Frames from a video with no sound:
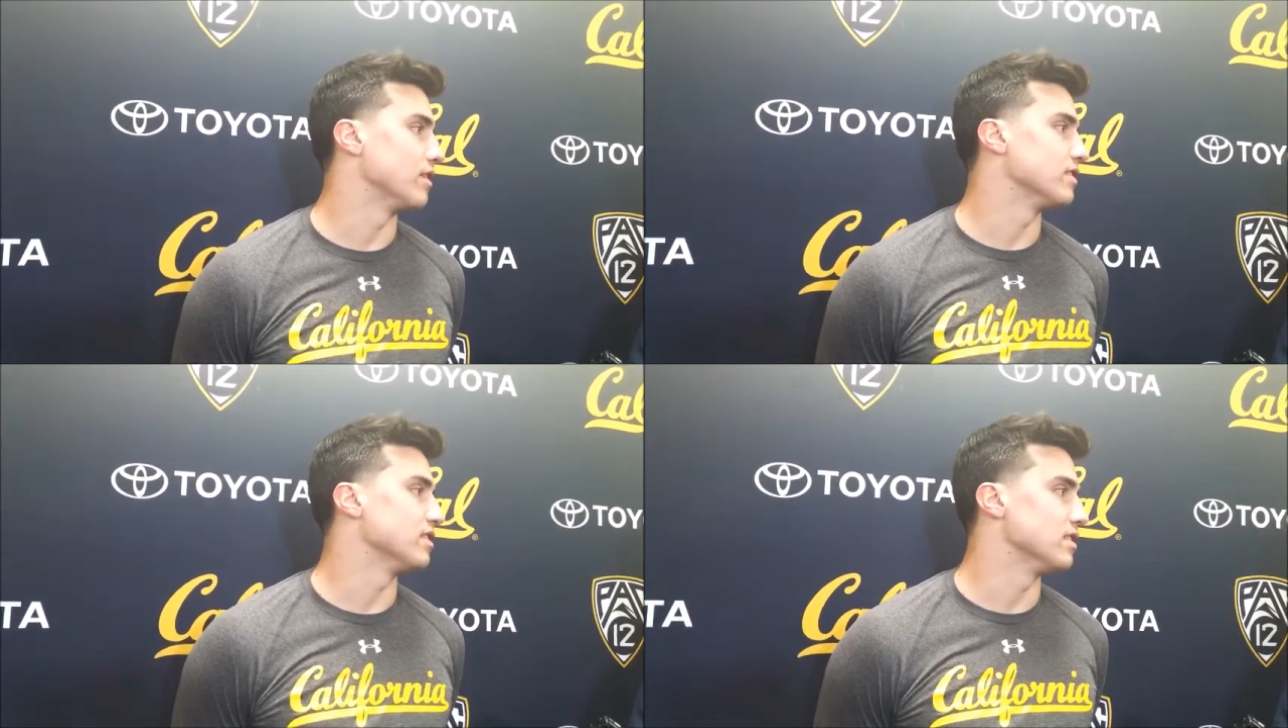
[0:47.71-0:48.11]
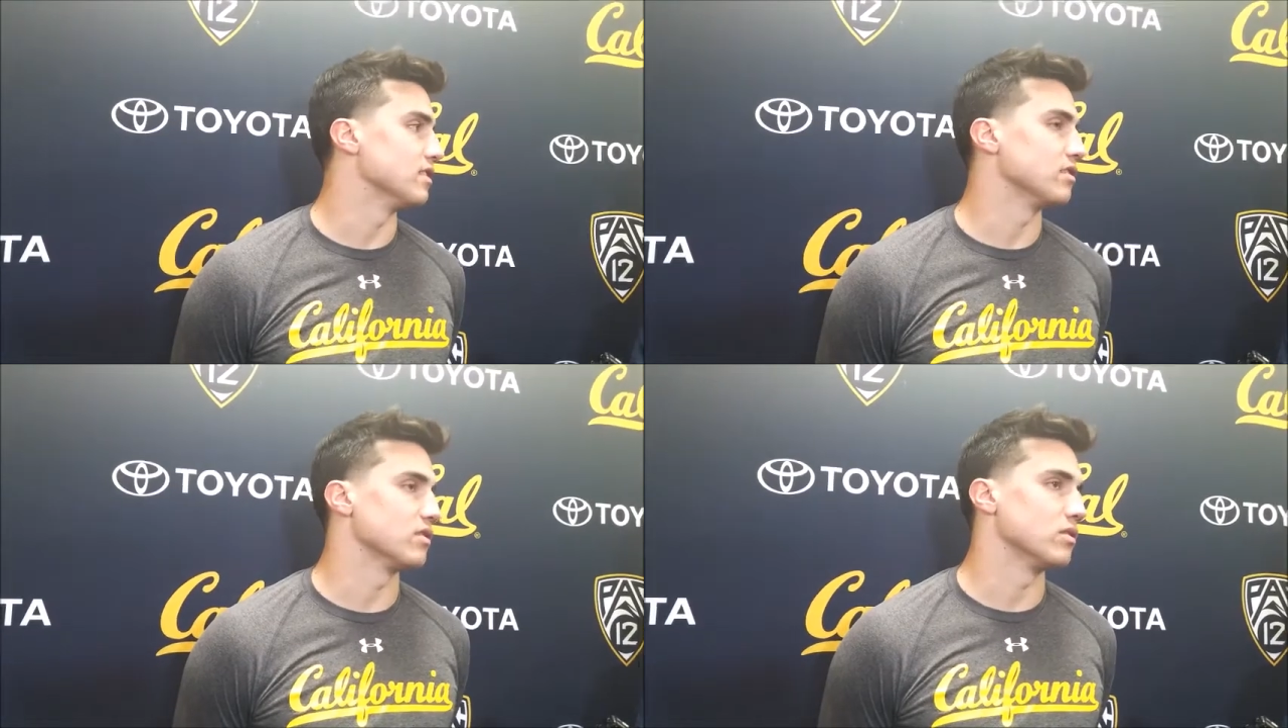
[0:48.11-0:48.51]
this
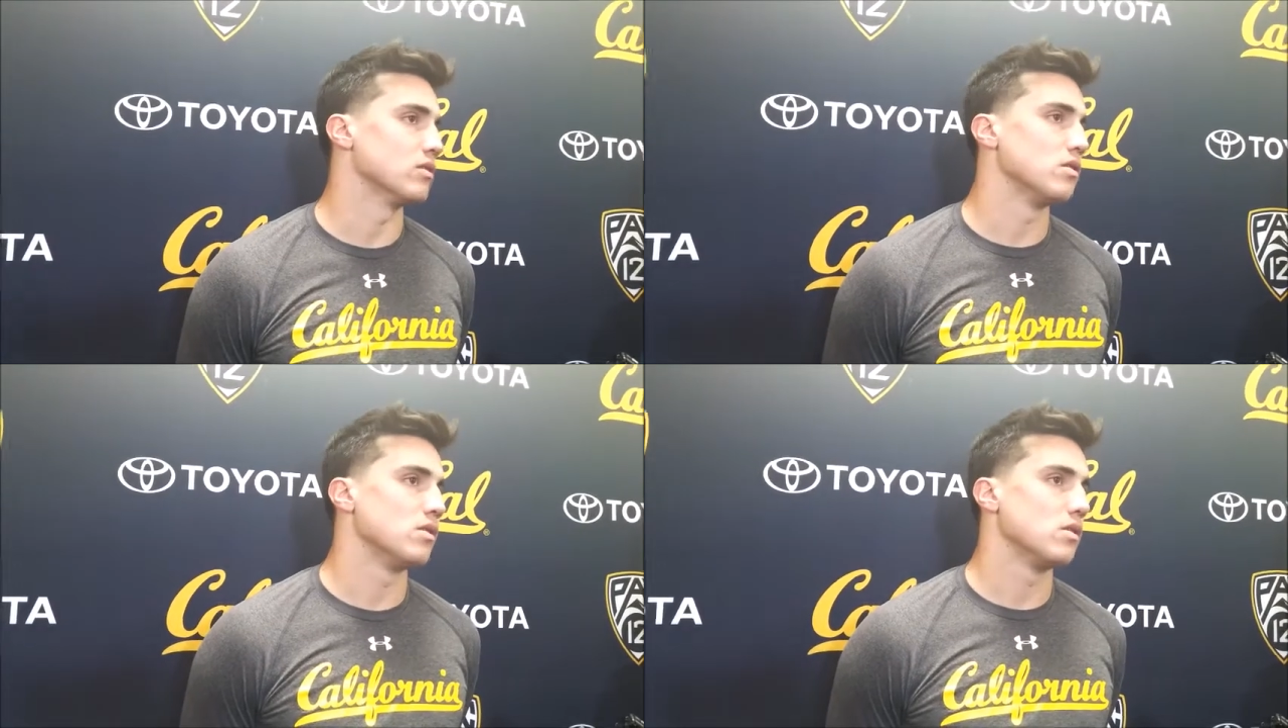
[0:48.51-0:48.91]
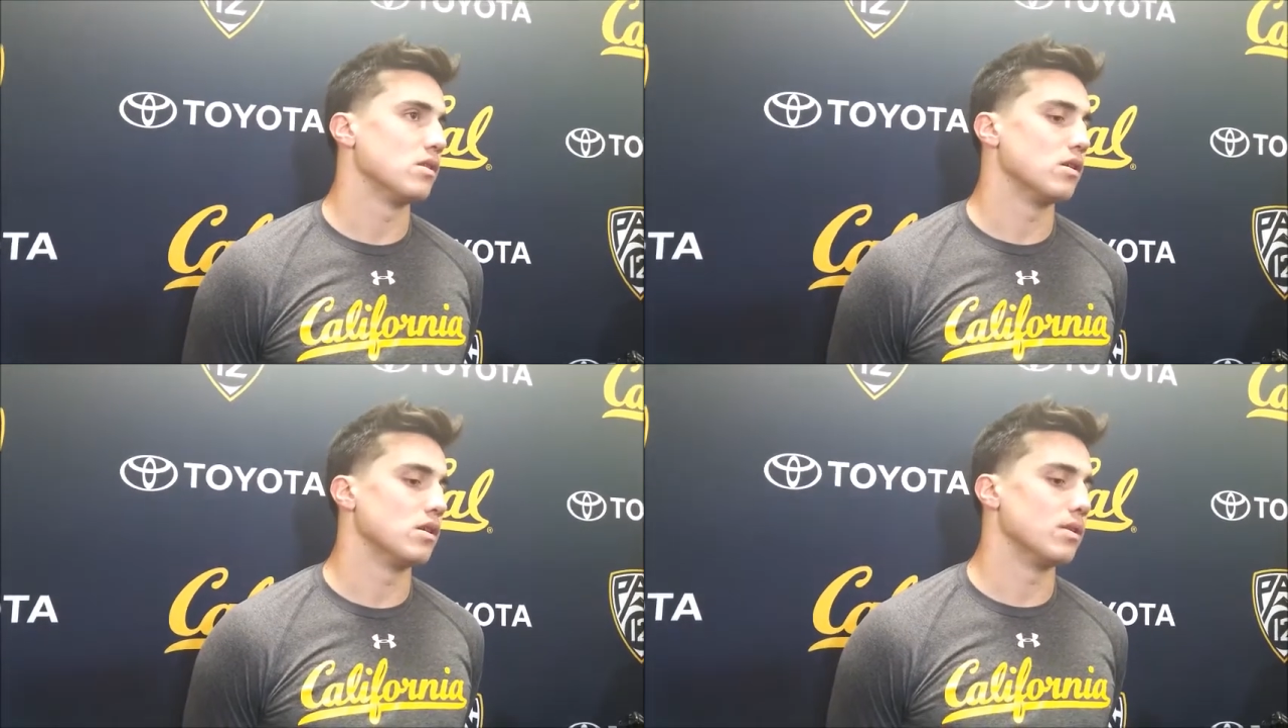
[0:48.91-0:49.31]
season. So,
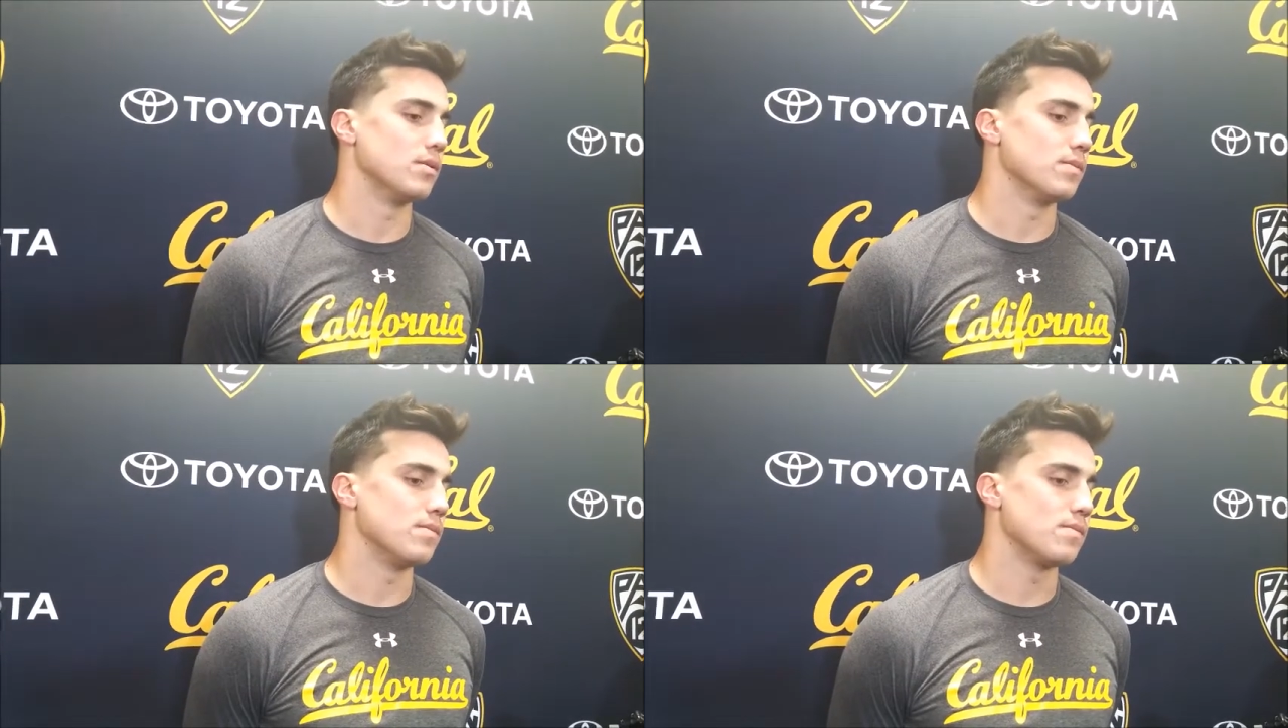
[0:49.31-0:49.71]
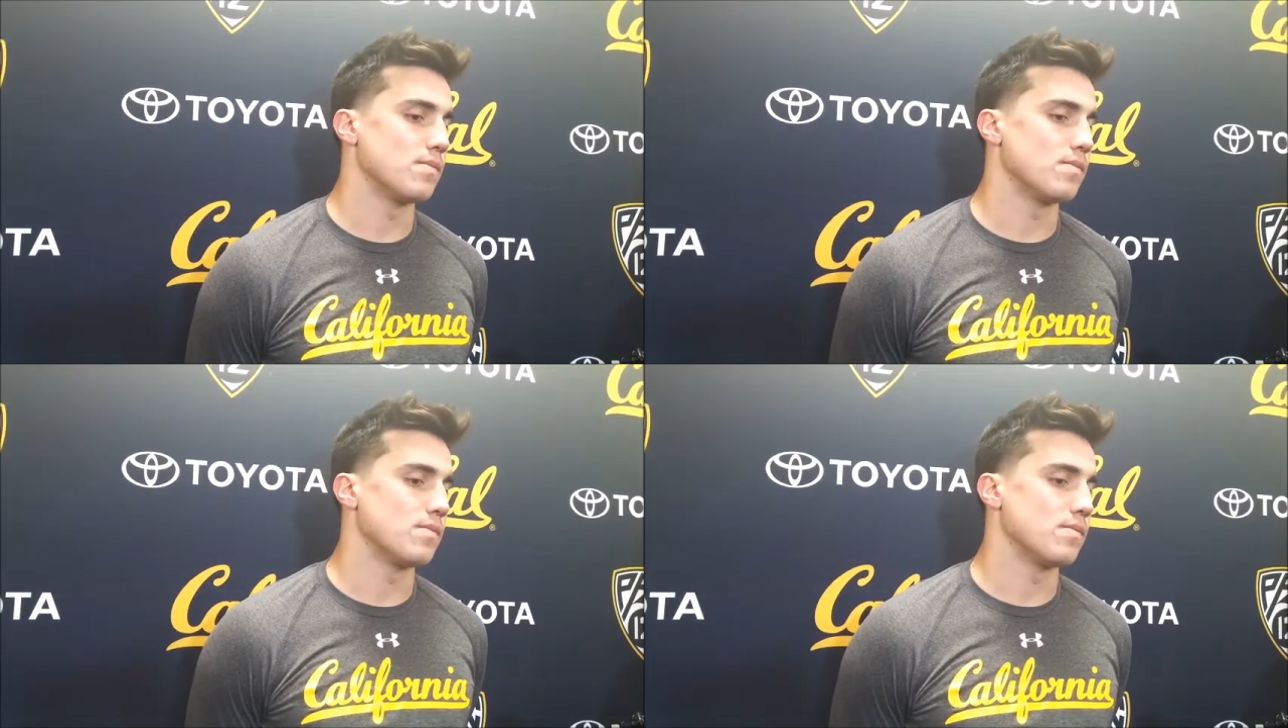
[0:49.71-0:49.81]
you